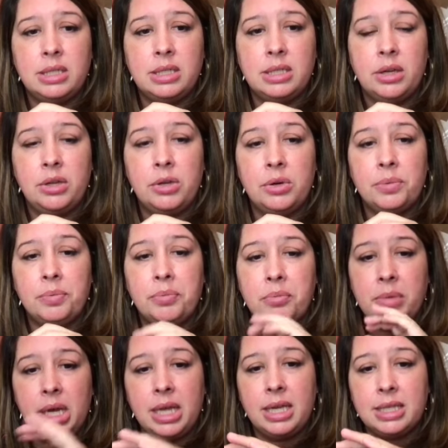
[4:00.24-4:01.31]
tell you,
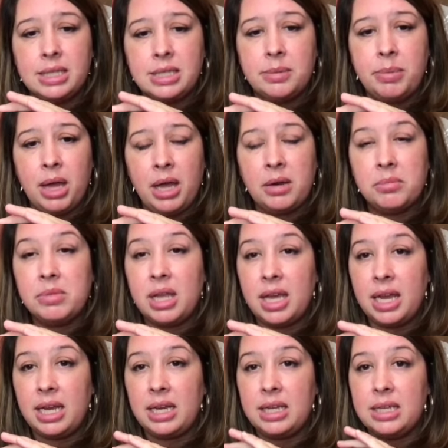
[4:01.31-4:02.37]
but I guess the bottom
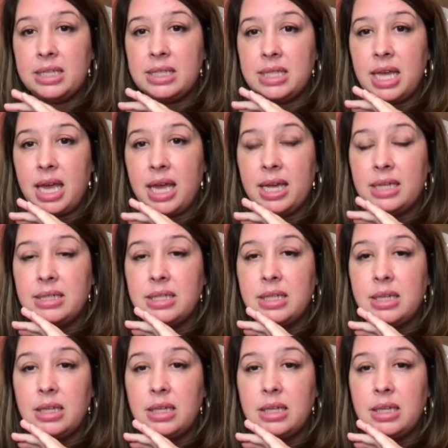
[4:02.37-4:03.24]
line is that